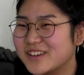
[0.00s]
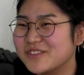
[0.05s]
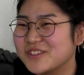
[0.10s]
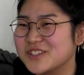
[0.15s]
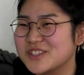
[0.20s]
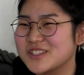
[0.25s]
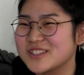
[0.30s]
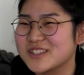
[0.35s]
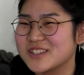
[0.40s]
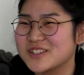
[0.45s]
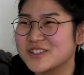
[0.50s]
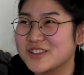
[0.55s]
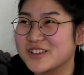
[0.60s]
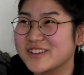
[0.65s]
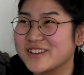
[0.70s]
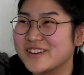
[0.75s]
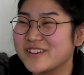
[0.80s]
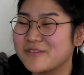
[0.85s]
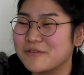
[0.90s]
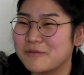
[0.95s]
which is such a
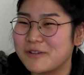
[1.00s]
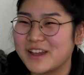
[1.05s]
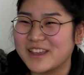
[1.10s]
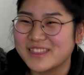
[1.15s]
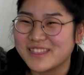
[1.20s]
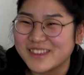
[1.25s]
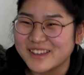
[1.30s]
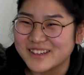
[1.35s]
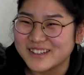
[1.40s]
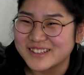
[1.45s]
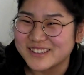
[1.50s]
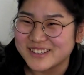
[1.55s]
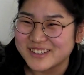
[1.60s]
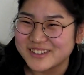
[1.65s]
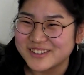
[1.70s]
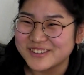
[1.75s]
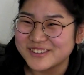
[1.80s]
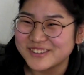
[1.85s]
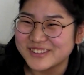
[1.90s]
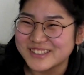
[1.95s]
white thing to do.